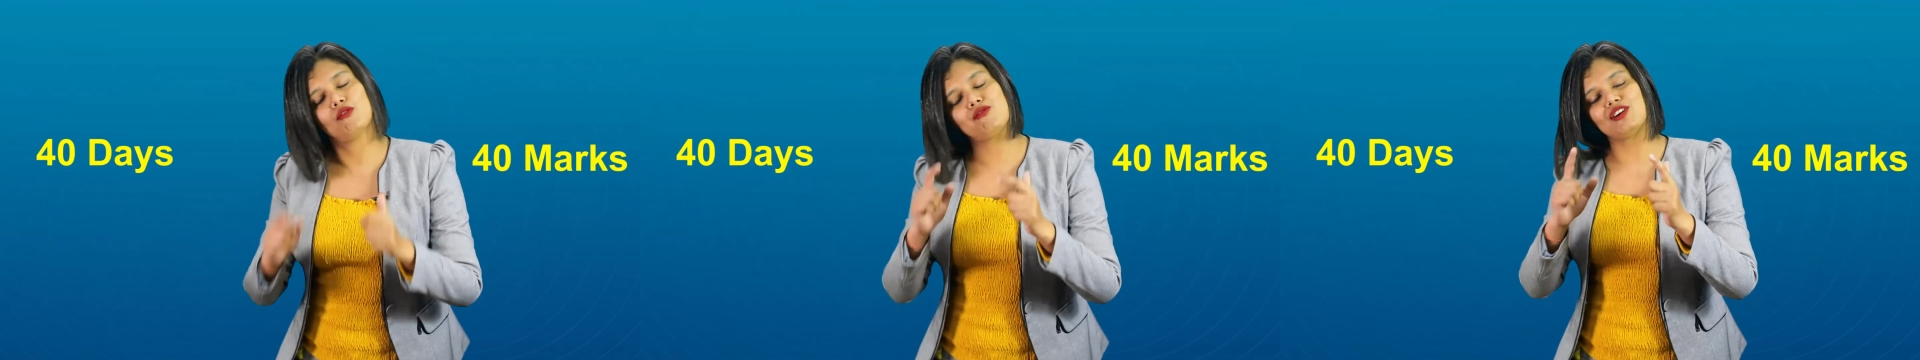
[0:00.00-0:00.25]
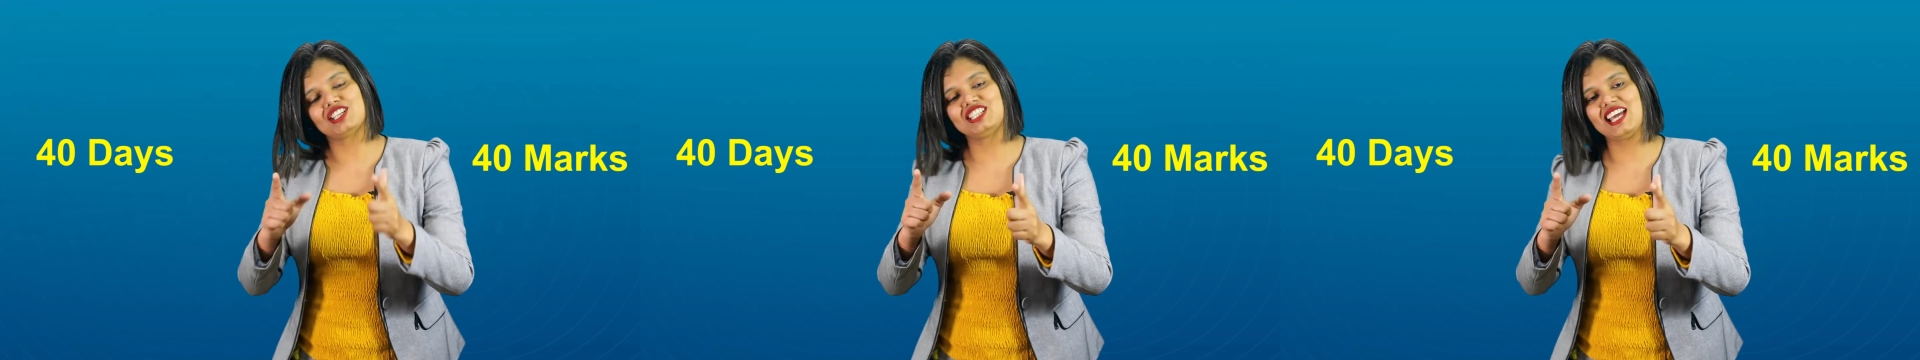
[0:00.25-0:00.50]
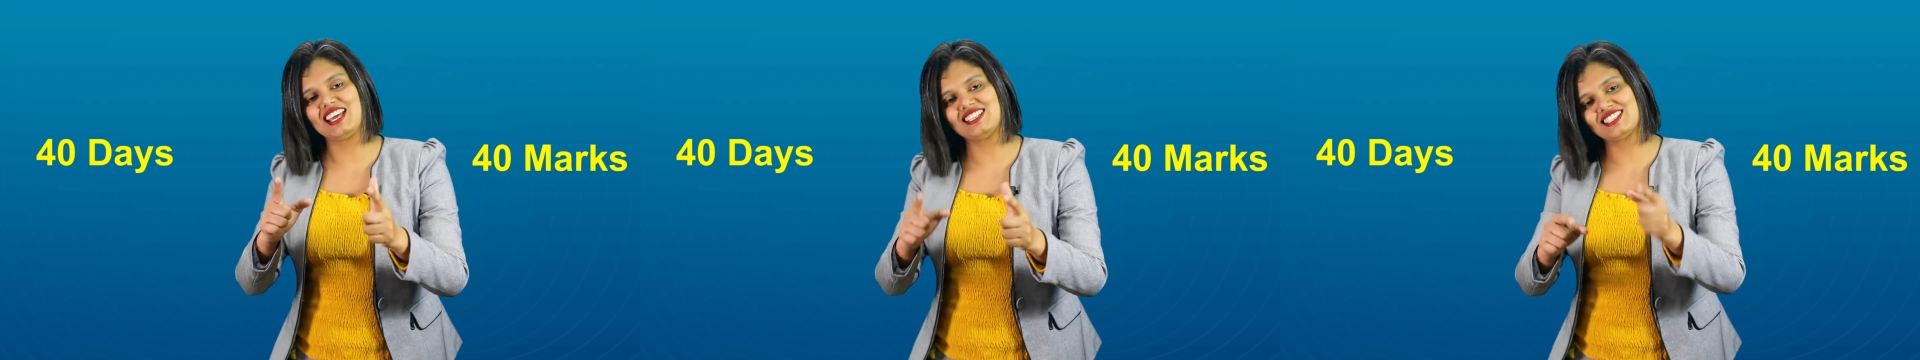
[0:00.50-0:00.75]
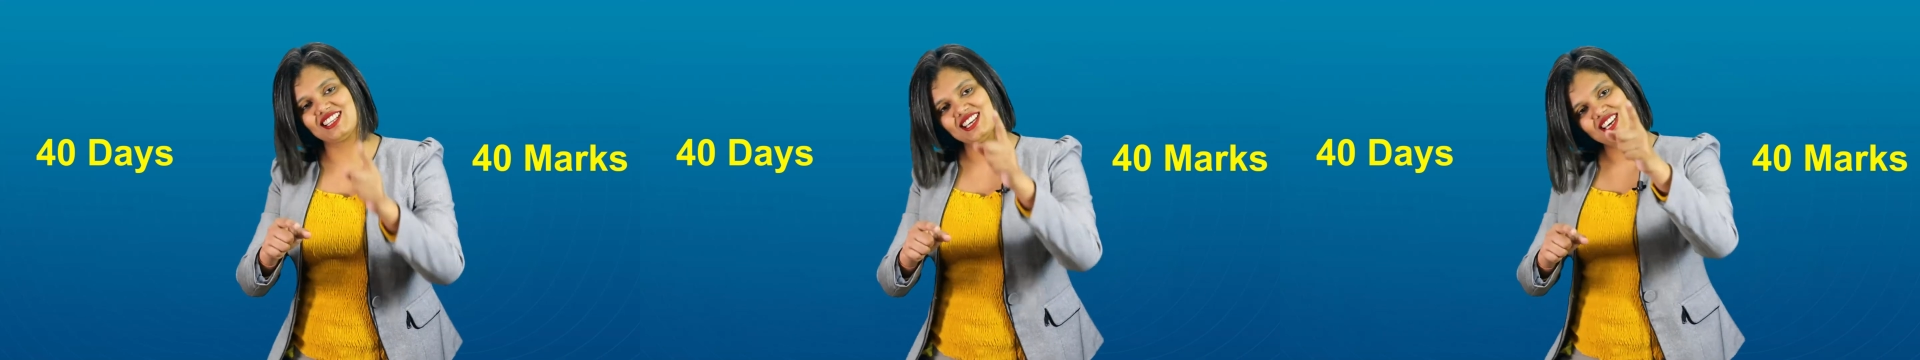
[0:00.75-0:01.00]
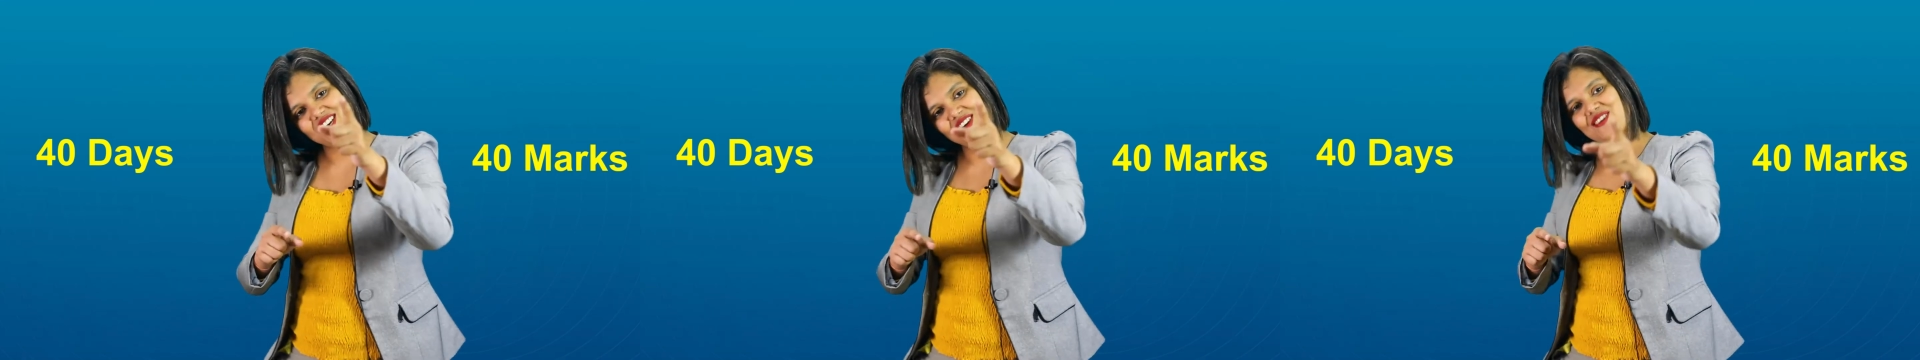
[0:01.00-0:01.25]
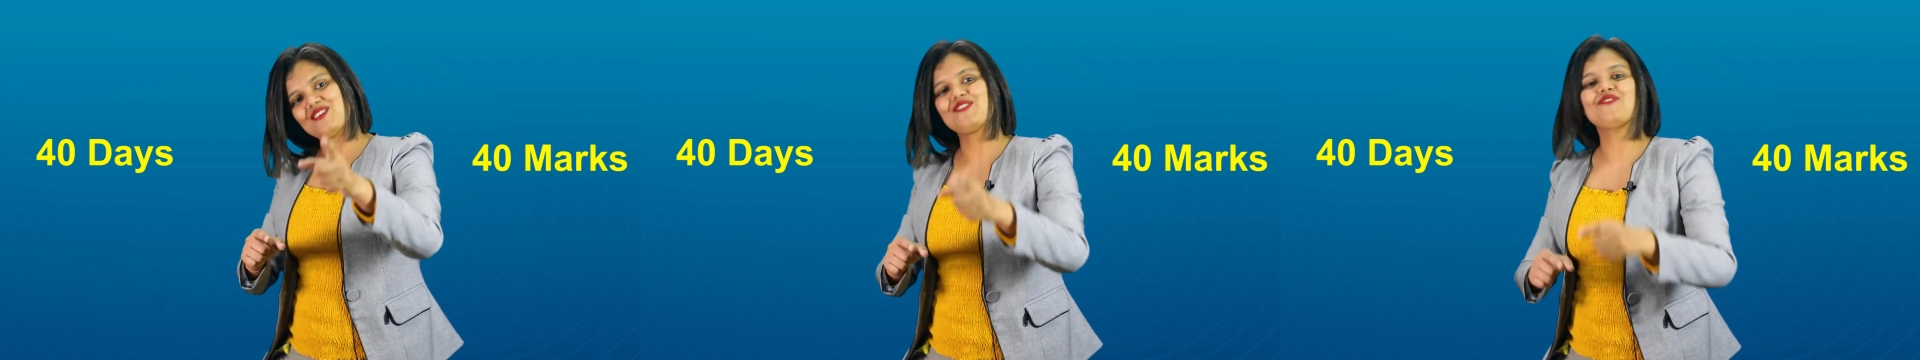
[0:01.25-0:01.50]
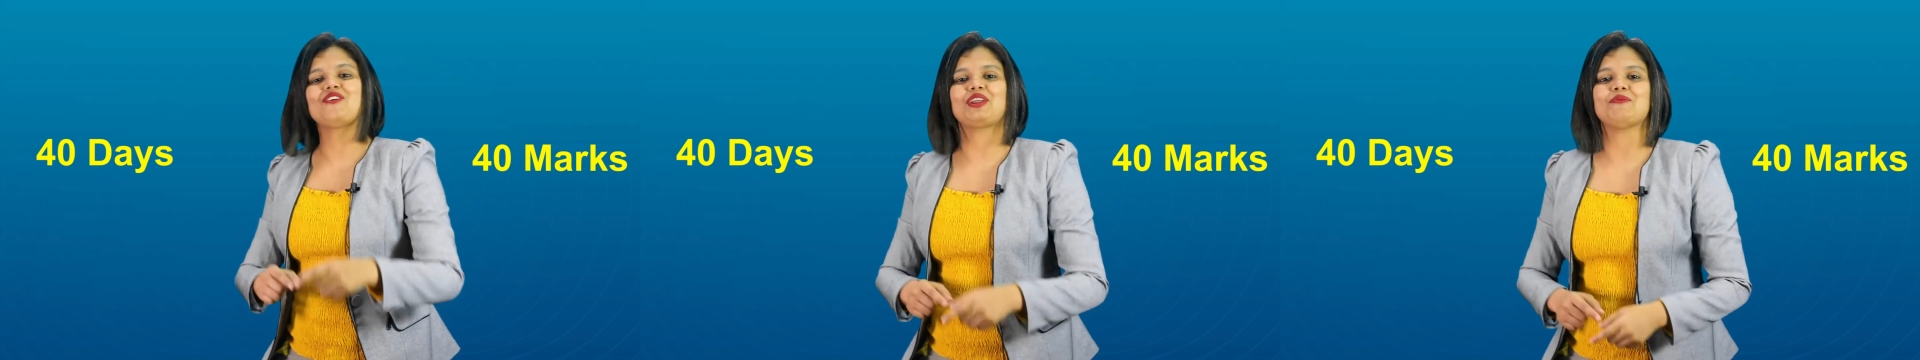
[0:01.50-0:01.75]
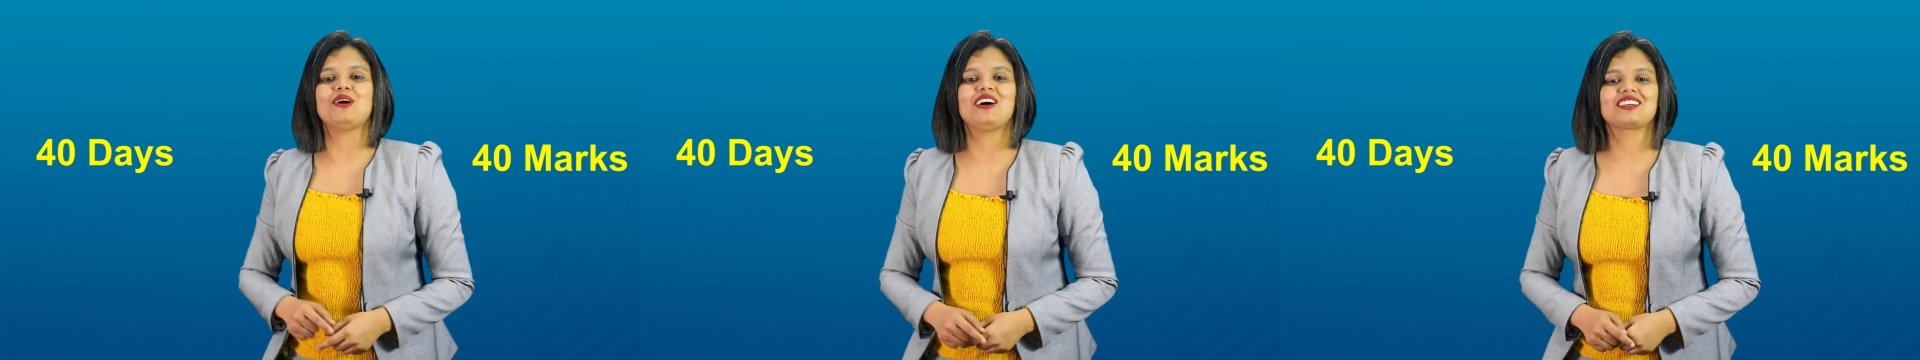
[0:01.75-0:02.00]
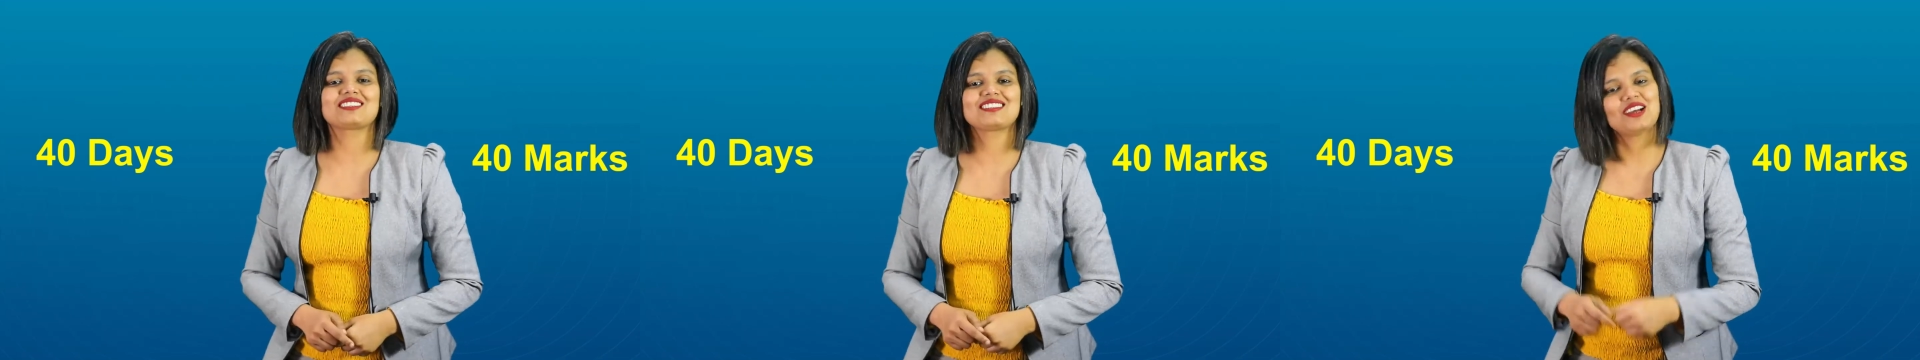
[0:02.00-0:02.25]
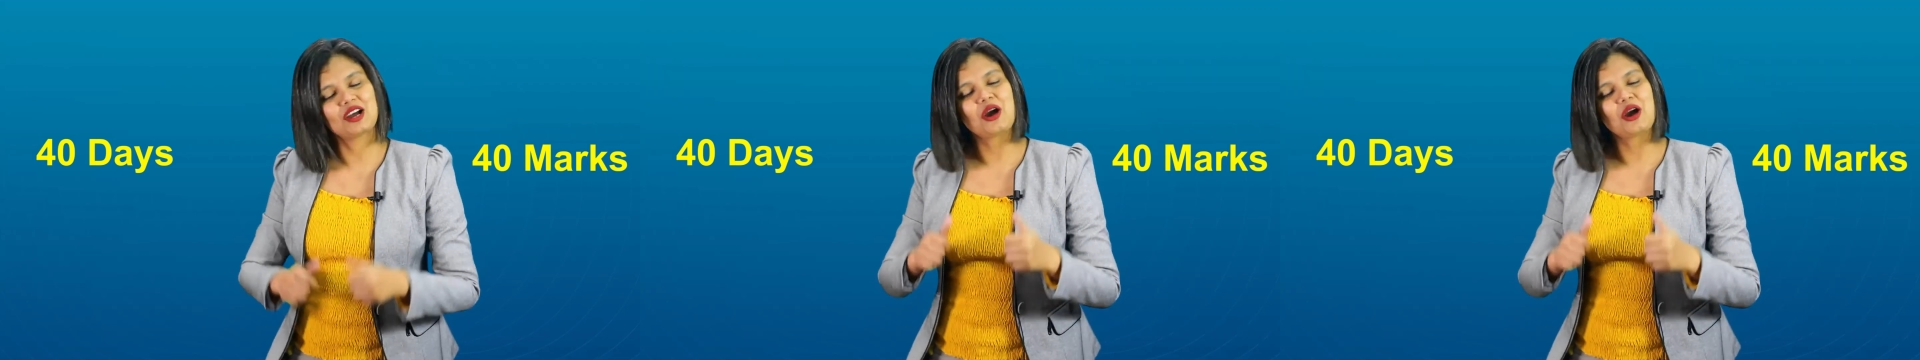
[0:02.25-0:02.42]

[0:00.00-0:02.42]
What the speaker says: 40 days, 40 marks.